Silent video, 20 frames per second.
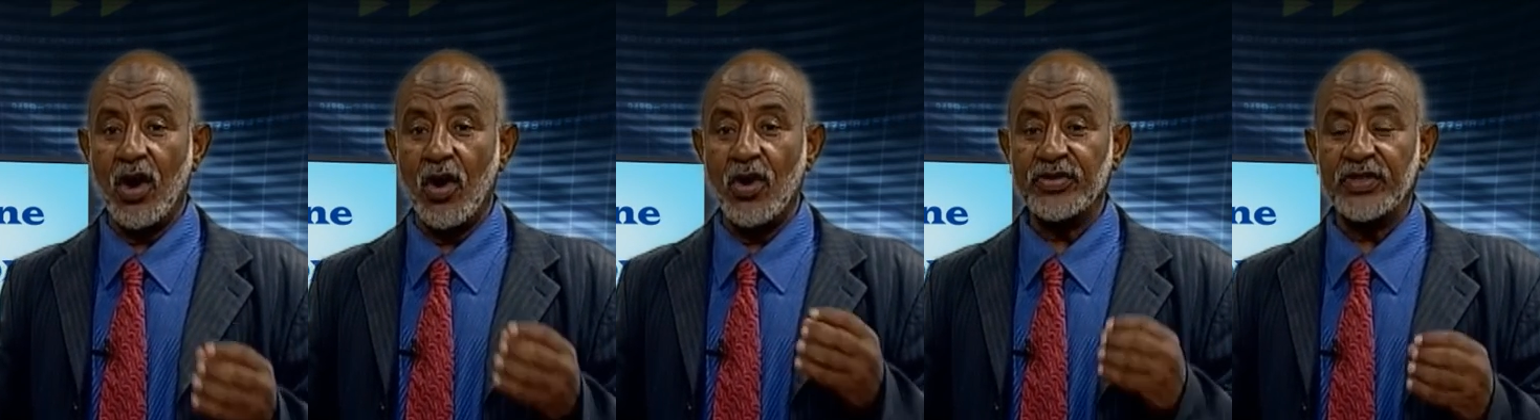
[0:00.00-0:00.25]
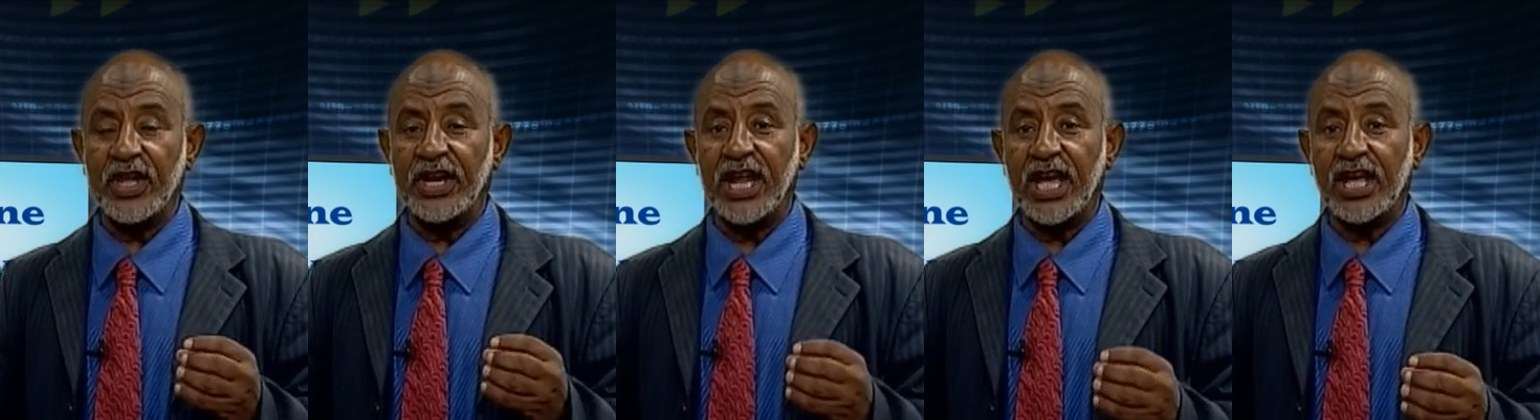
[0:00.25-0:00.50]

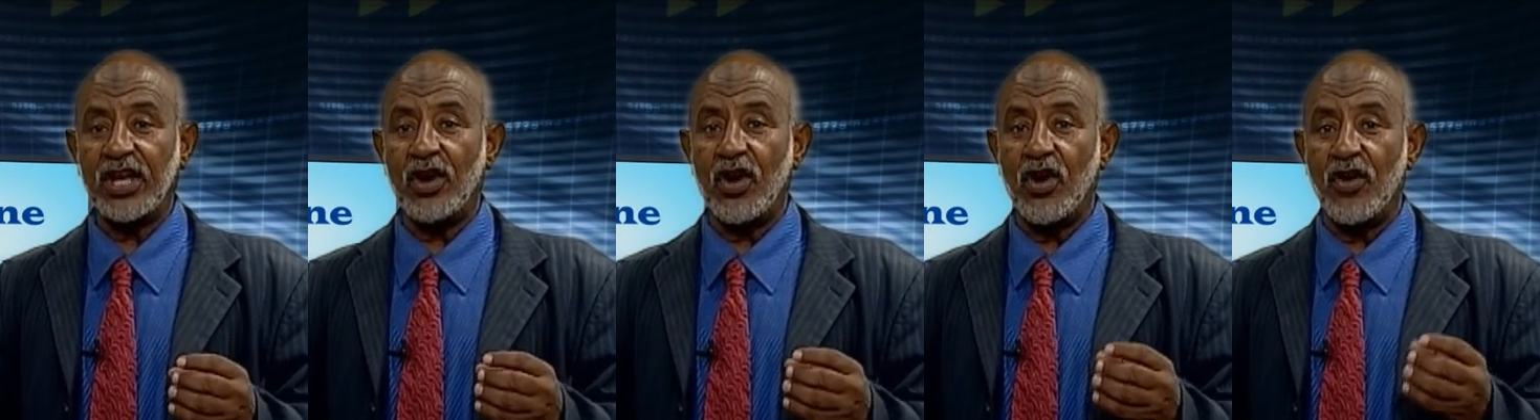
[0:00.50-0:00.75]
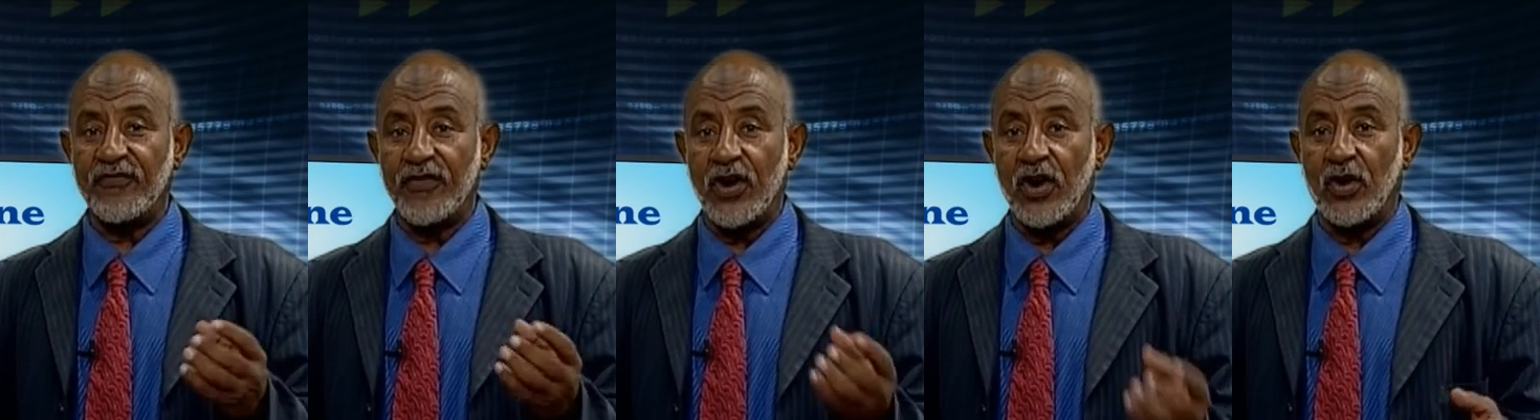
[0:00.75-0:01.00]
on the neck
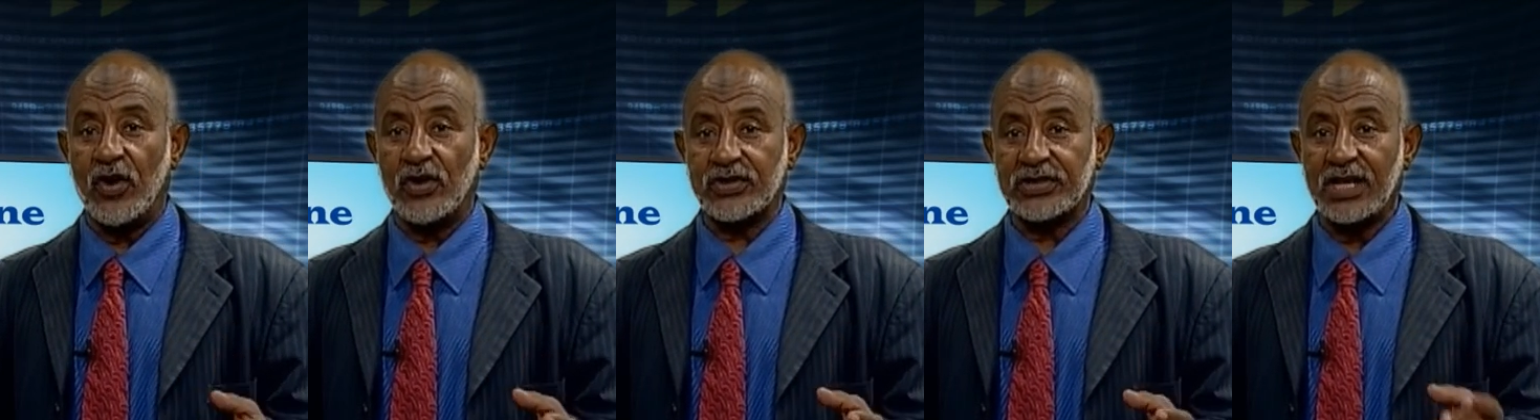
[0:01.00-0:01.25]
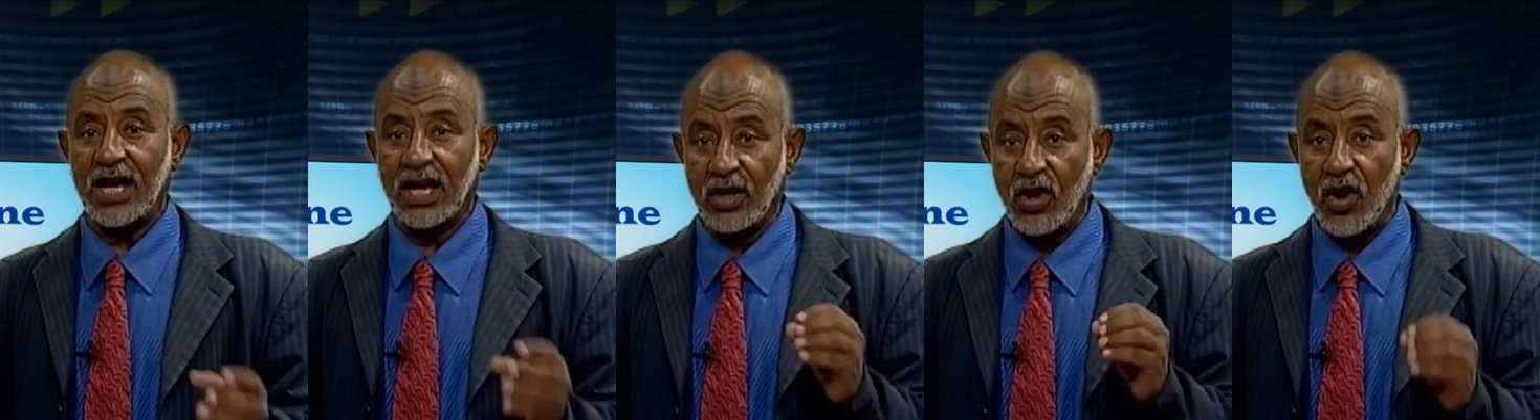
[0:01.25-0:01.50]
of a
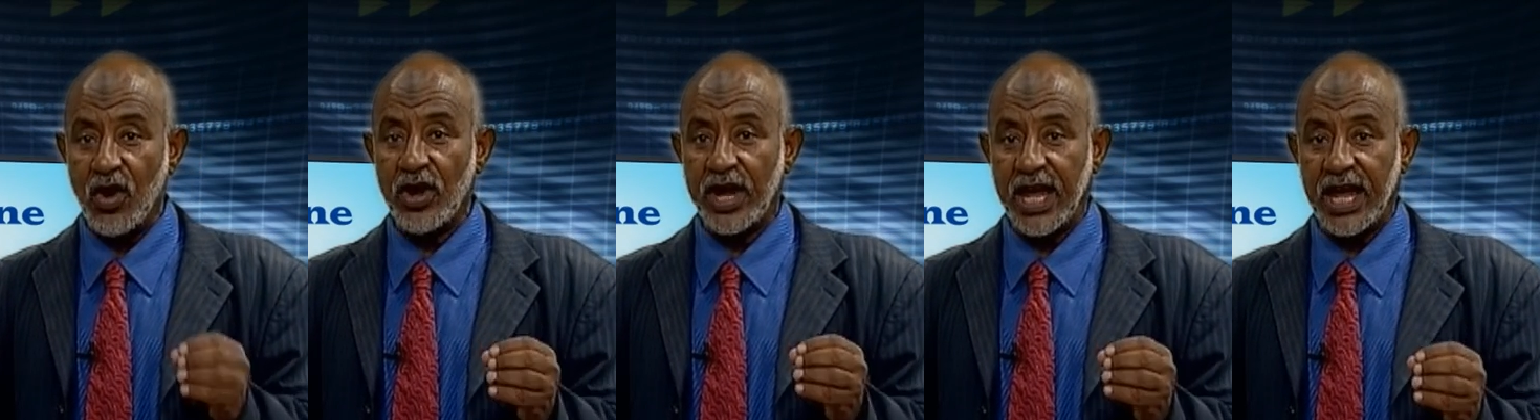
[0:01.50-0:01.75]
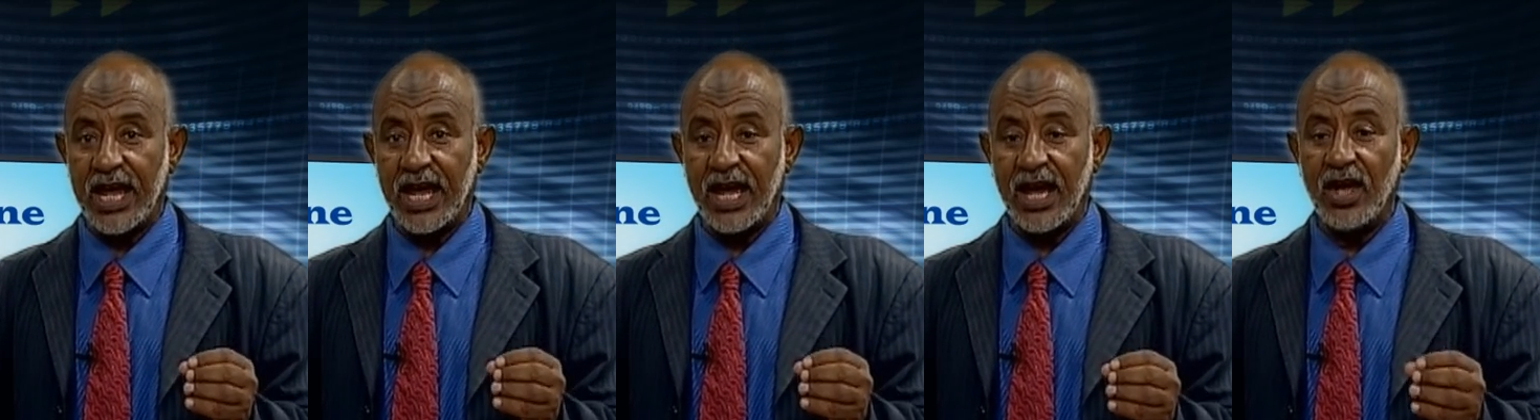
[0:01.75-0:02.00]
horse,
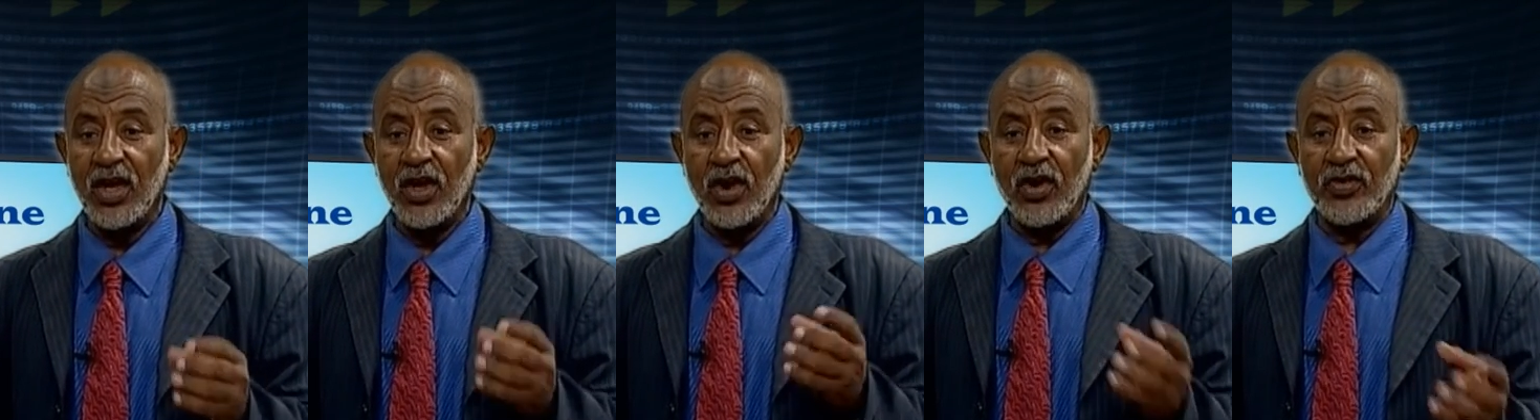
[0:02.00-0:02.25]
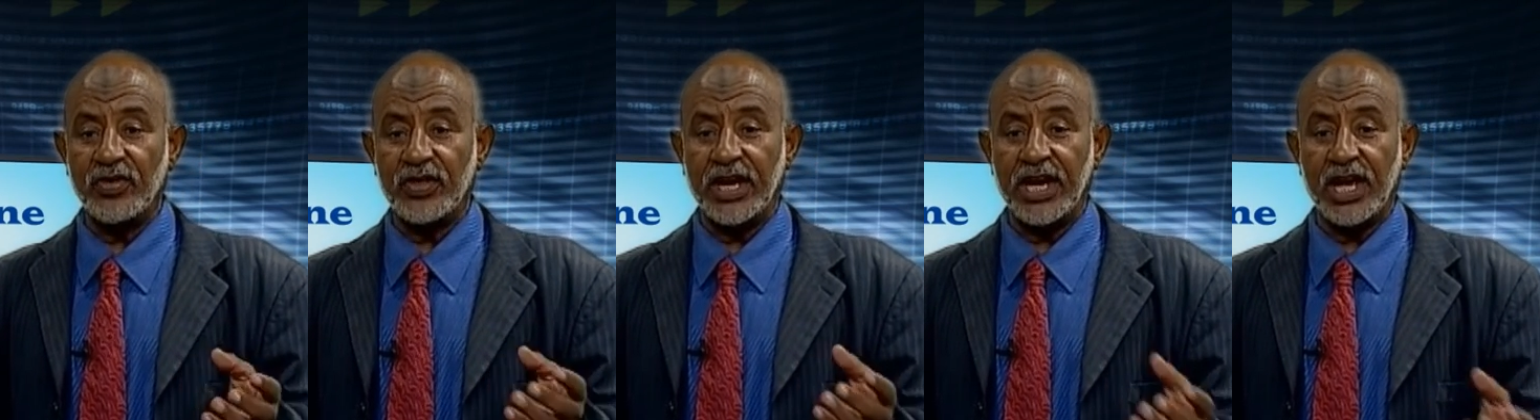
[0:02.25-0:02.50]
long hair
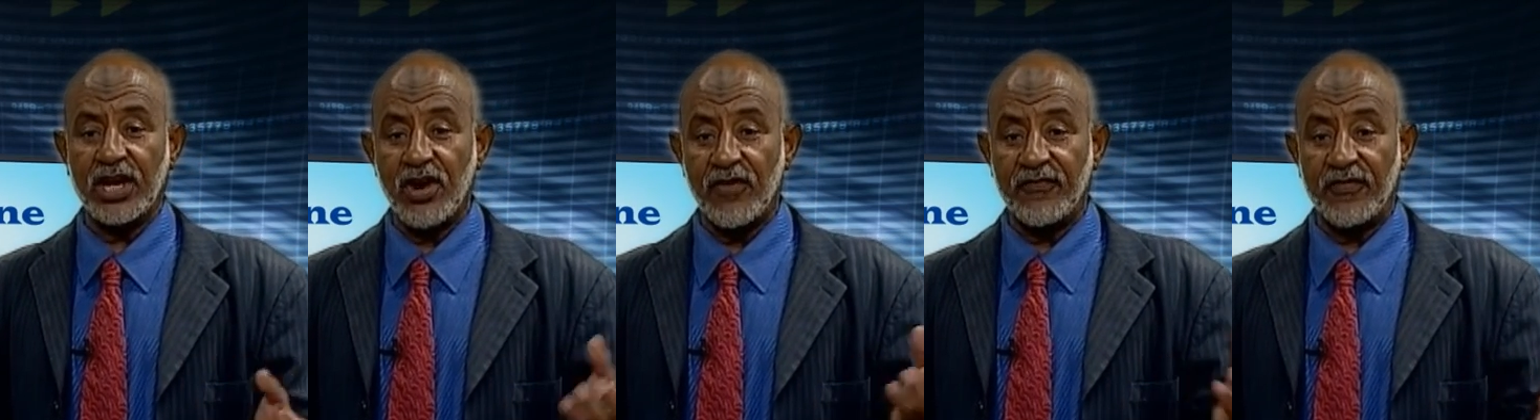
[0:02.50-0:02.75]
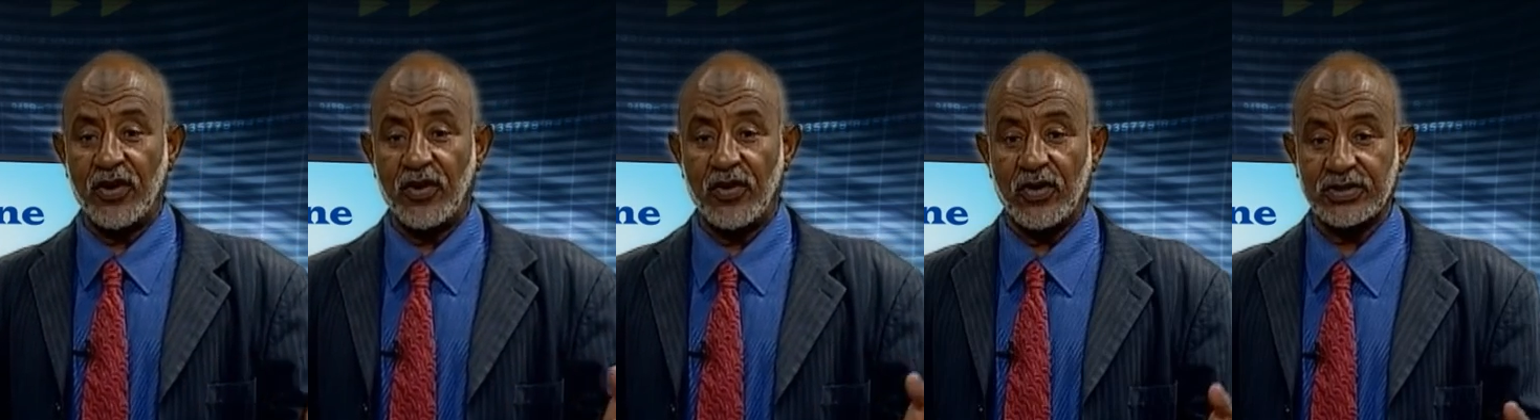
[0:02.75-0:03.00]
on the neck
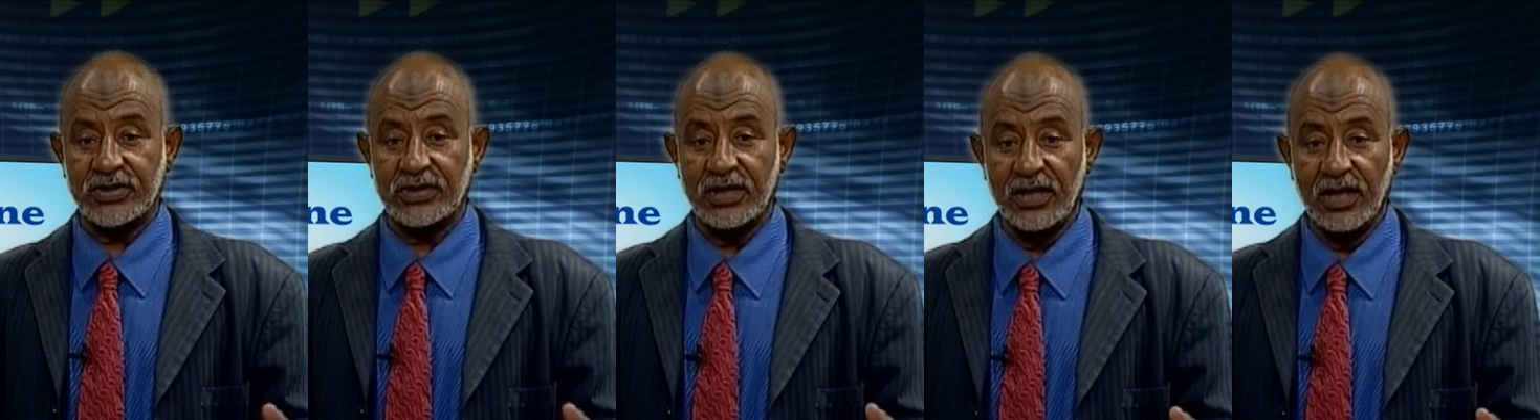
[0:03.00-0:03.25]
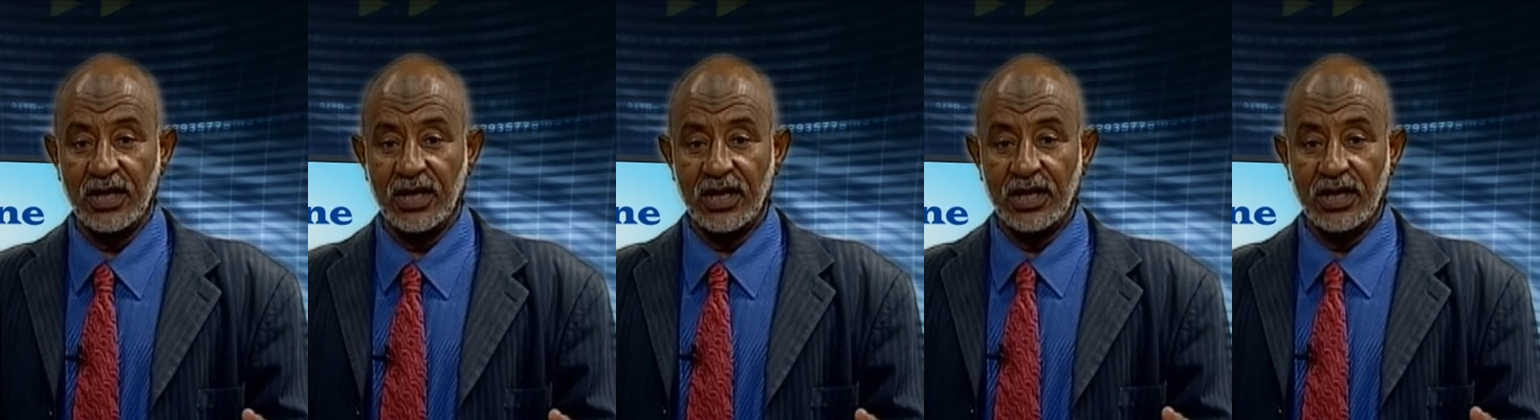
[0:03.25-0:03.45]
of a horse.